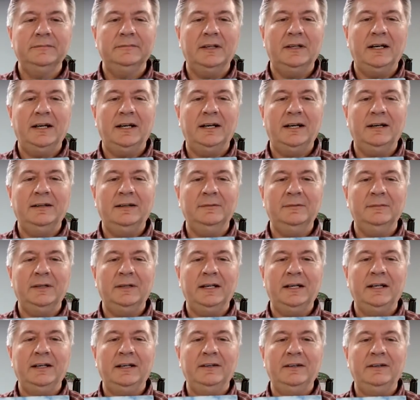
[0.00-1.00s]

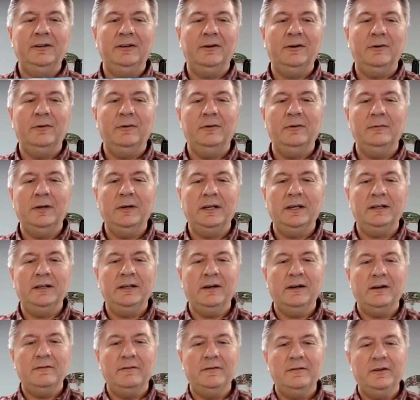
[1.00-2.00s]
I didn't know when
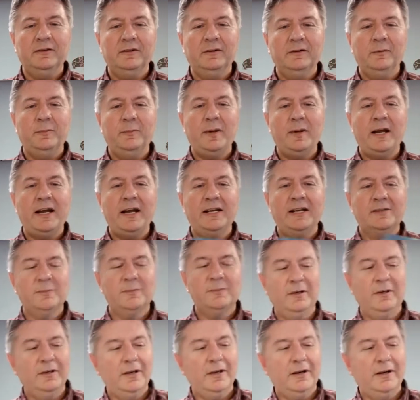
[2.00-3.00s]
Garfield had passed,
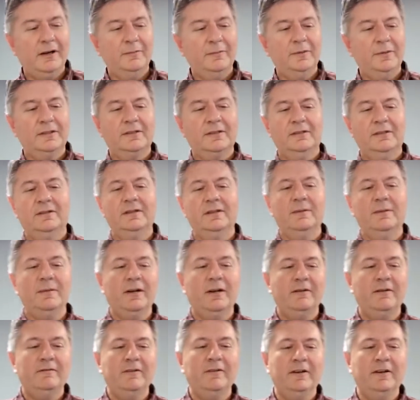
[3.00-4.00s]
but Don must have
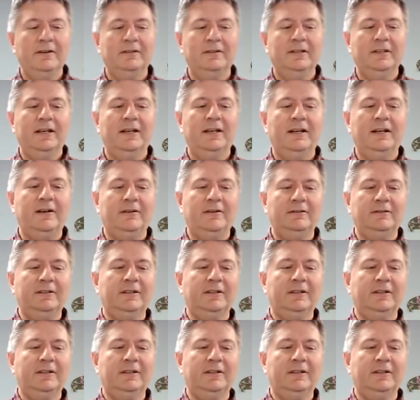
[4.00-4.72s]
somehow figured that out,